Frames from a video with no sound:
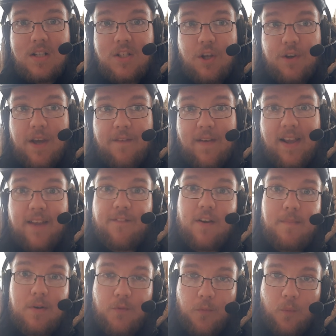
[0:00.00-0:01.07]
So yeah, thank you
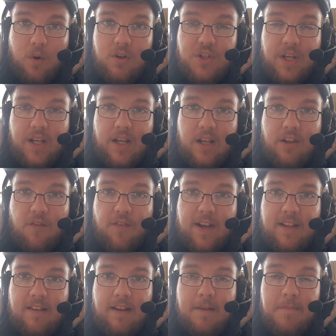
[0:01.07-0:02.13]
very much for watching. Don't
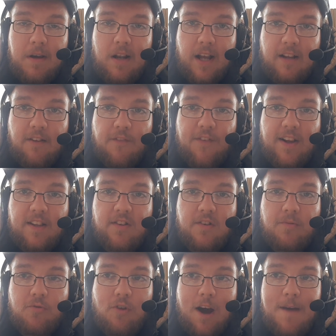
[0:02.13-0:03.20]
forget to leave me a like, don't forget to
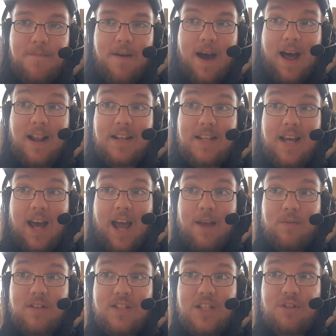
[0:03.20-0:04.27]
subscribe, and I
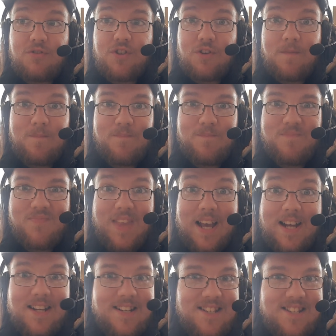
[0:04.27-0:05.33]
will see you soon.
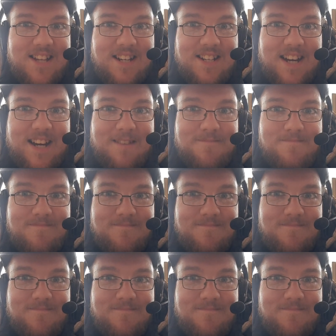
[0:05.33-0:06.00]
Ta-ta!